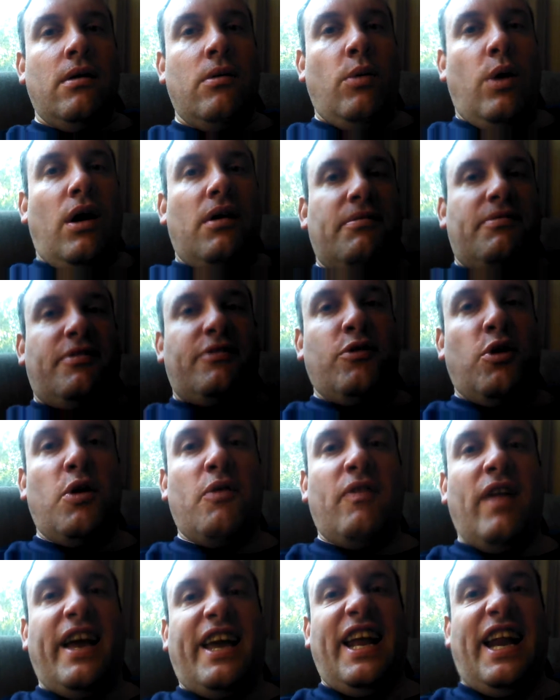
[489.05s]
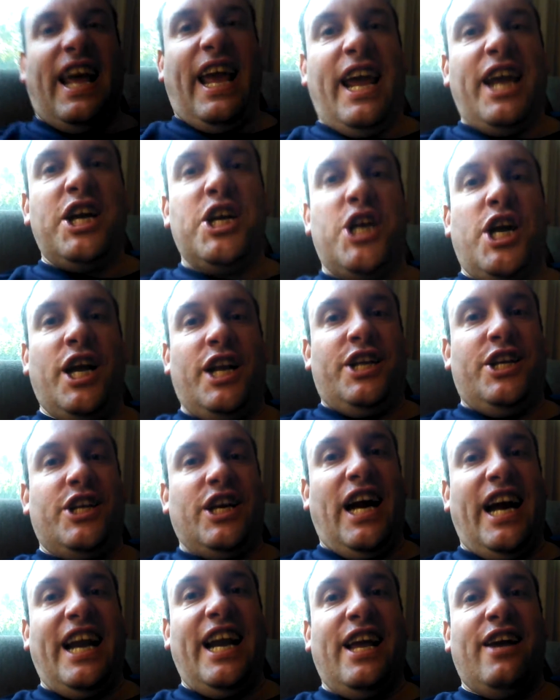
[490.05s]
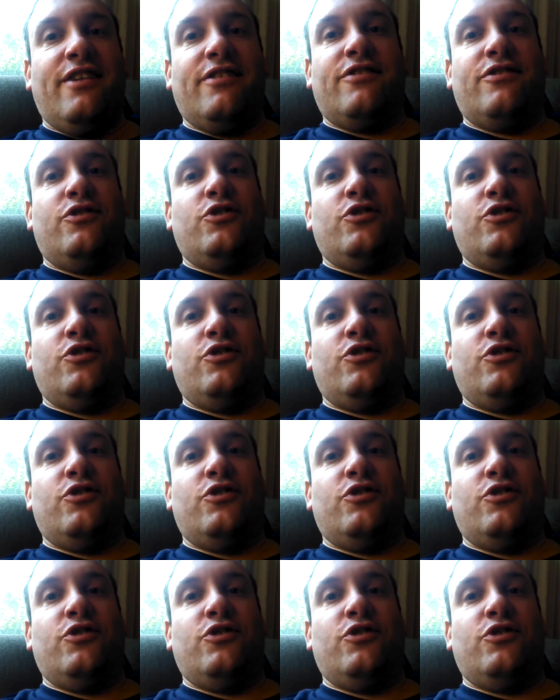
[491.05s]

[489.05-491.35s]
well, sort of like an ancient Chinese